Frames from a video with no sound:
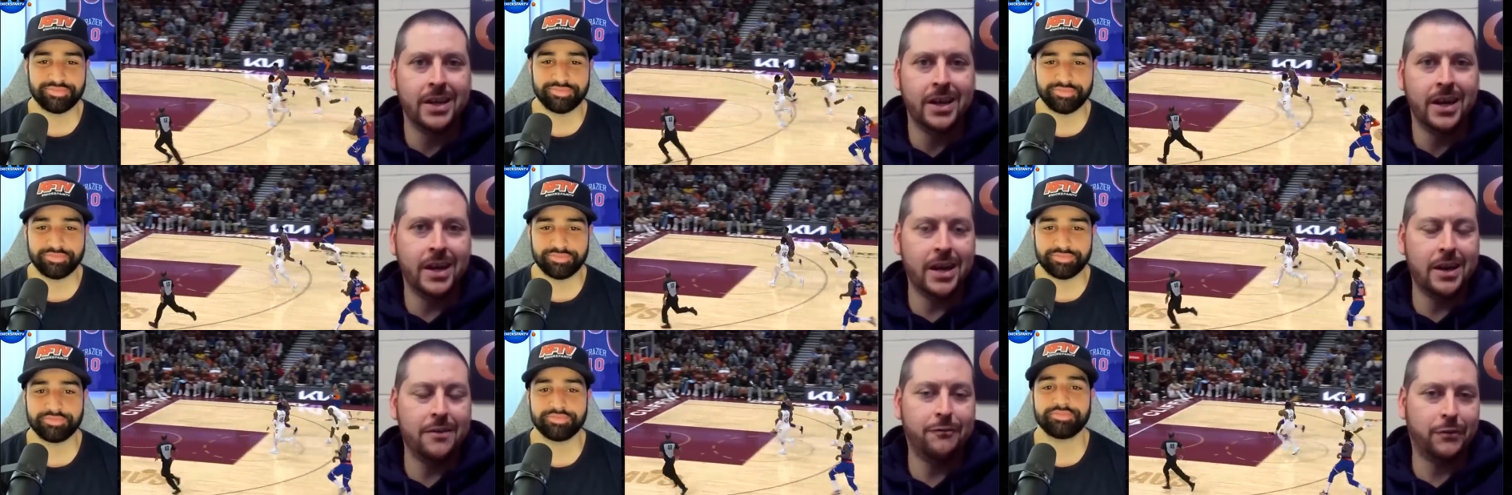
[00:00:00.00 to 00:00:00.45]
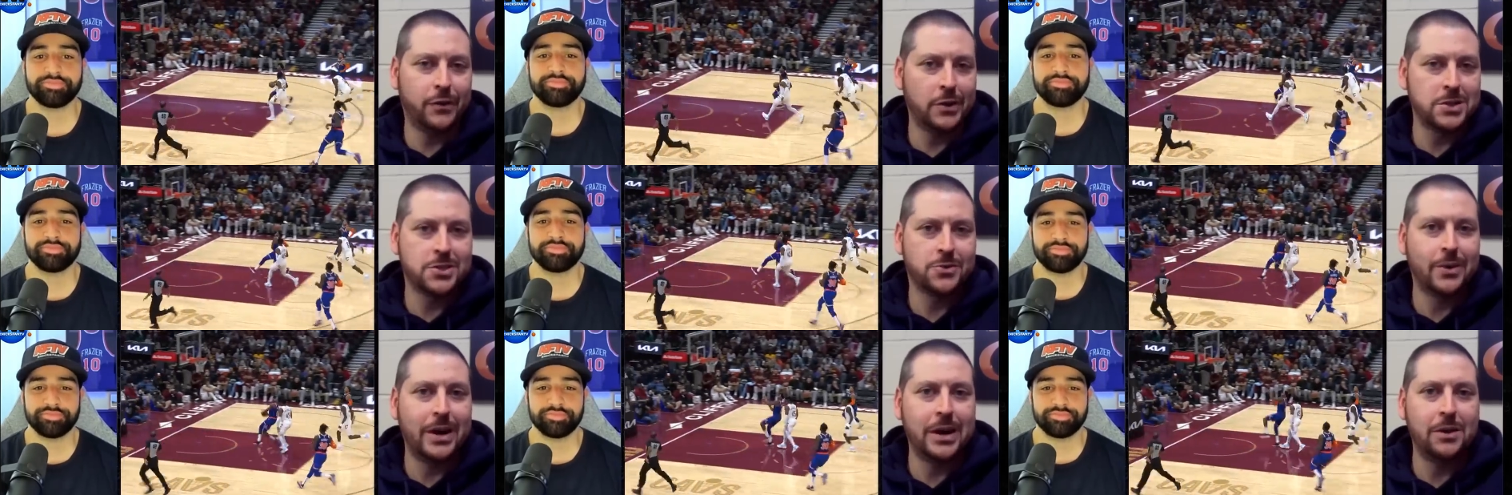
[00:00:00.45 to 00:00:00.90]
Speaker 1: in a
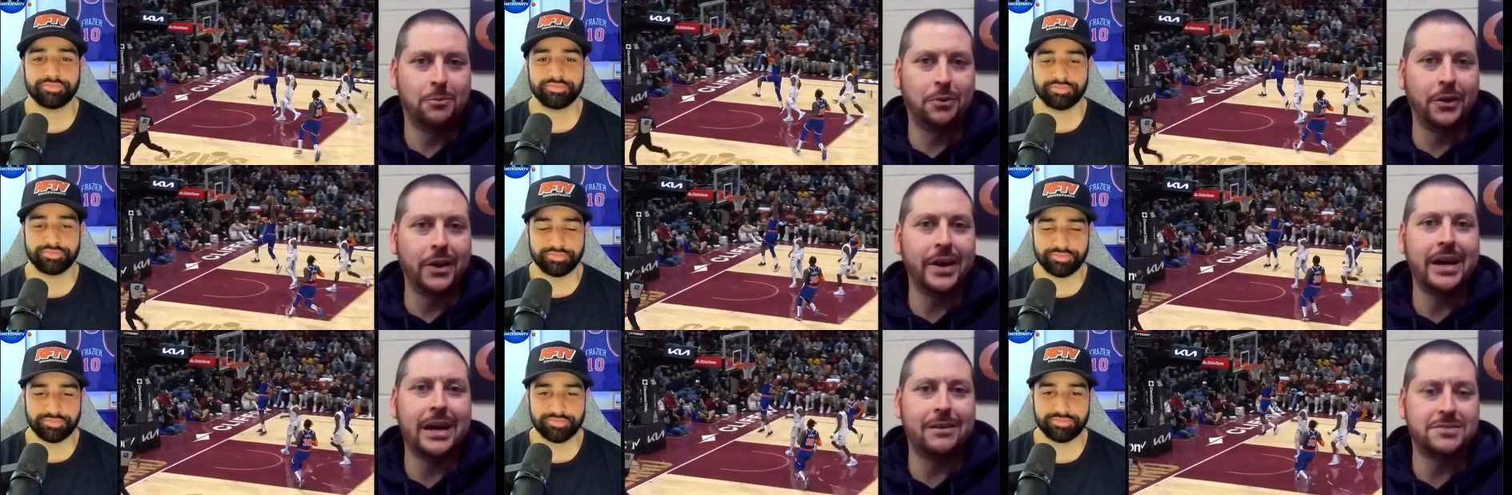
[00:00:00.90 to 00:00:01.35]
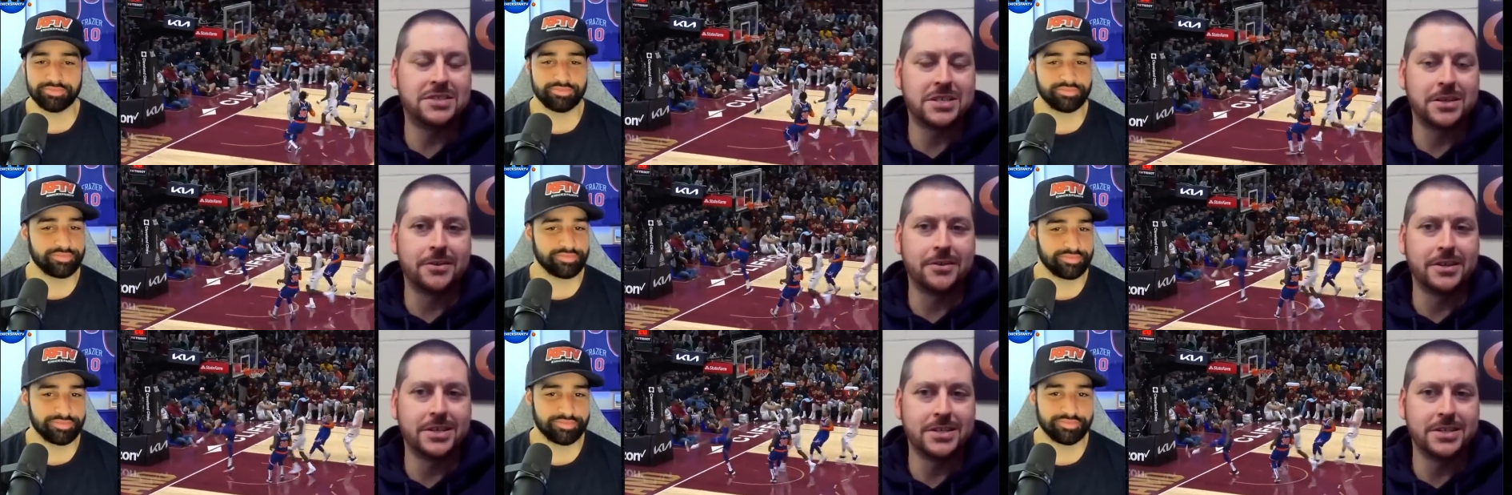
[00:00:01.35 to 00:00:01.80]
first-round playoff
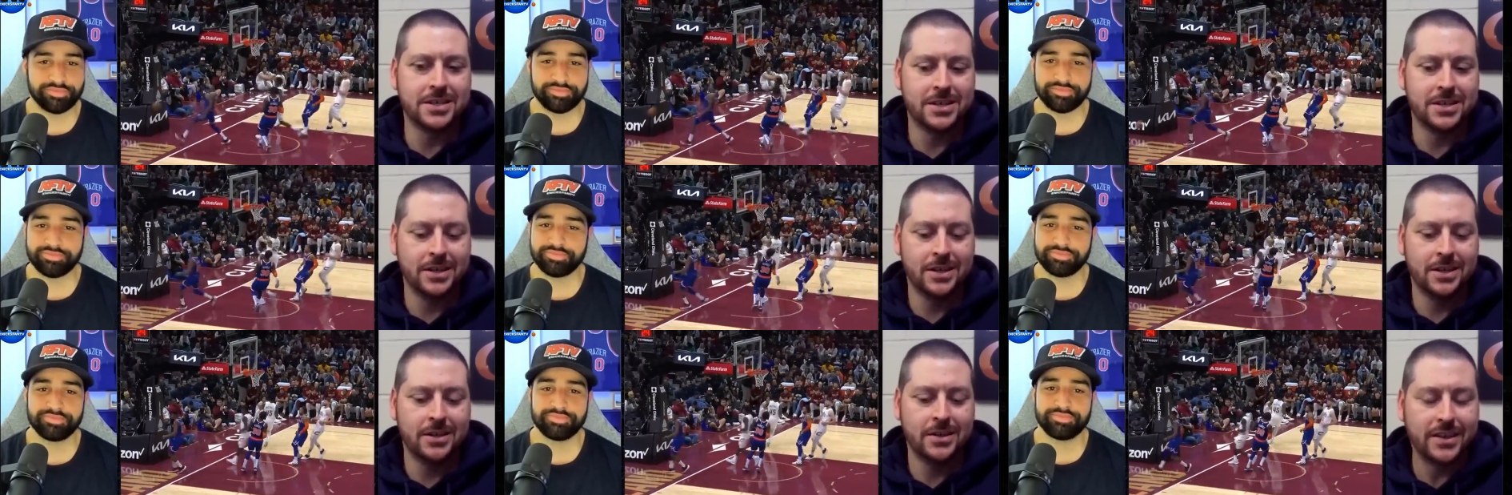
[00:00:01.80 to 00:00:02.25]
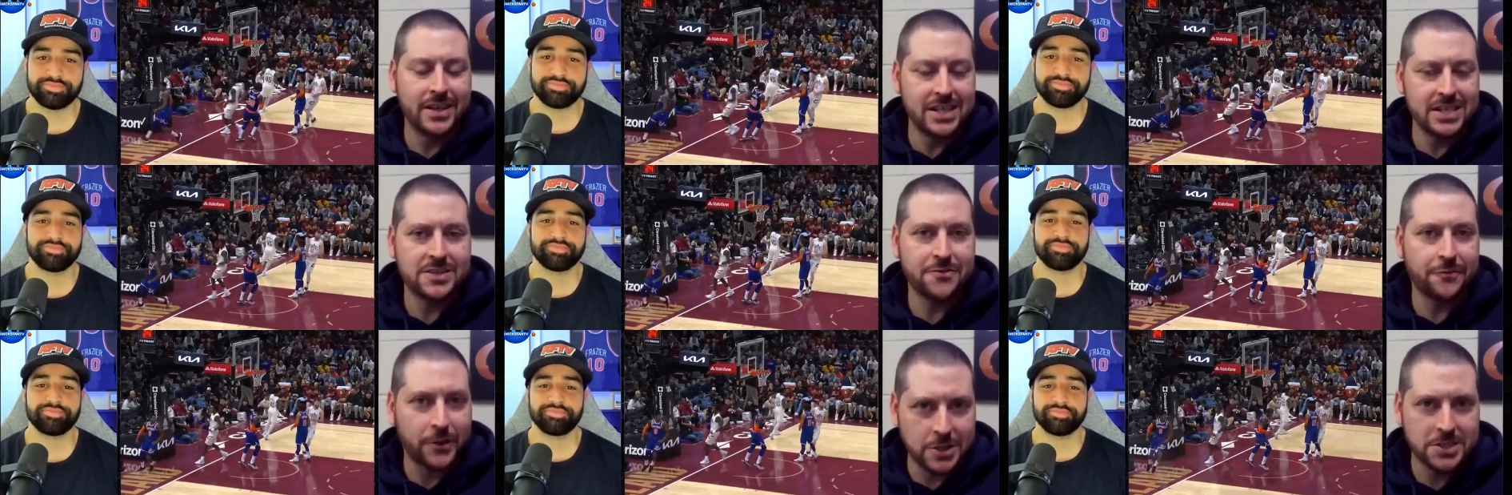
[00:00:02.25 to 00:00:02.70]
series?
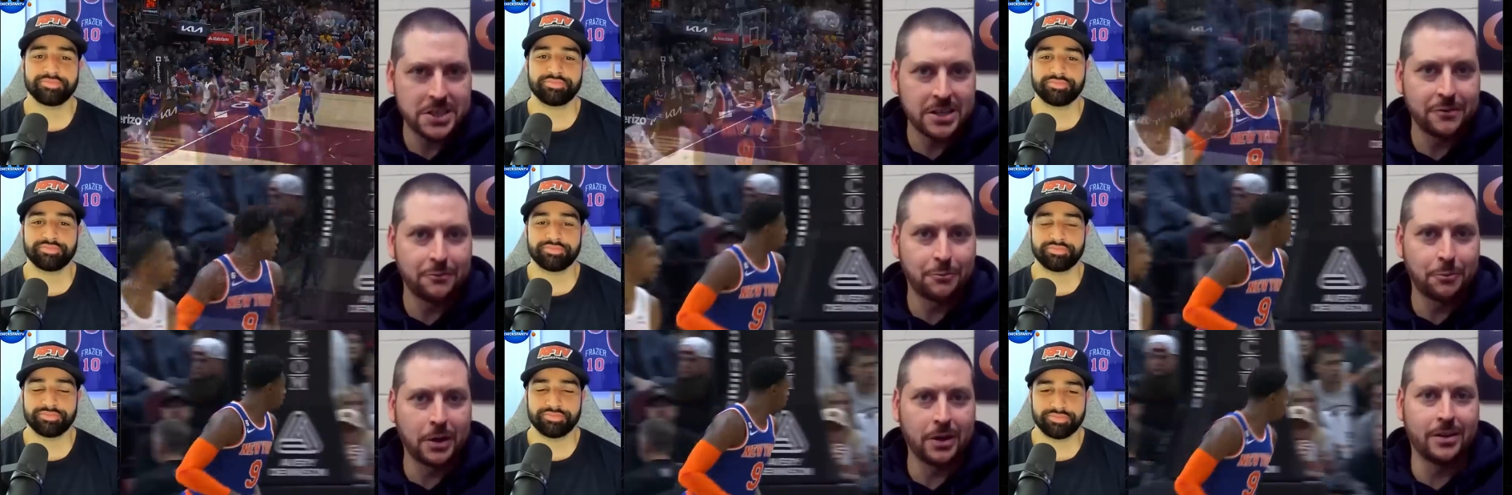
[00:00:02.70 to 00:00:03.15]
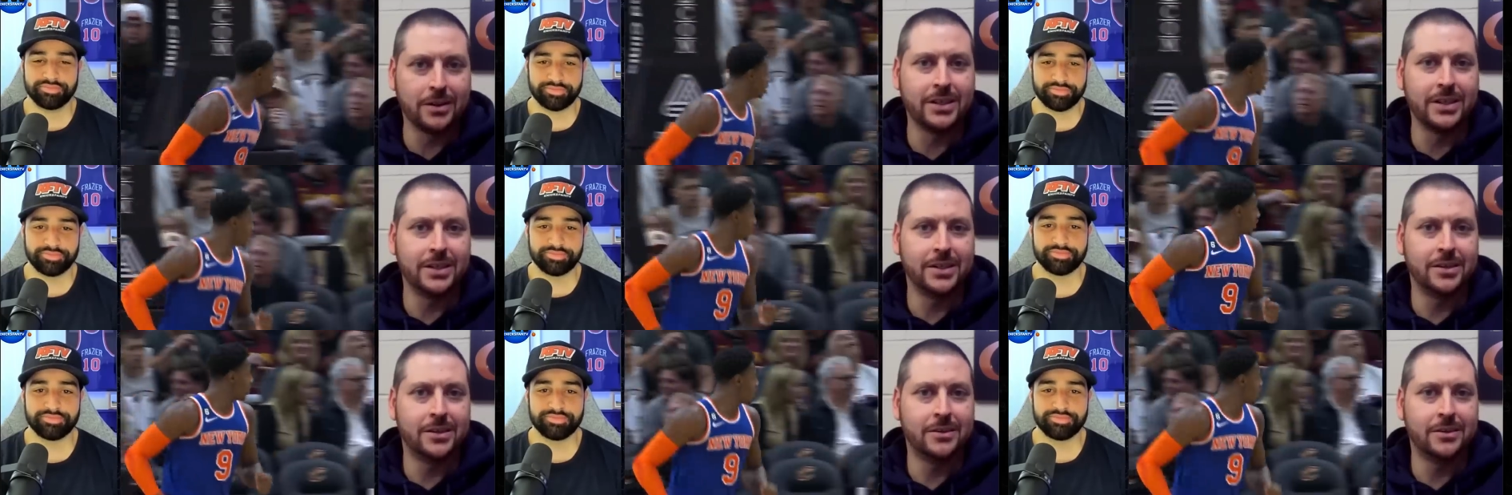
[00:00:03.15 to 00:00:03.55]
This version of Brooklyn,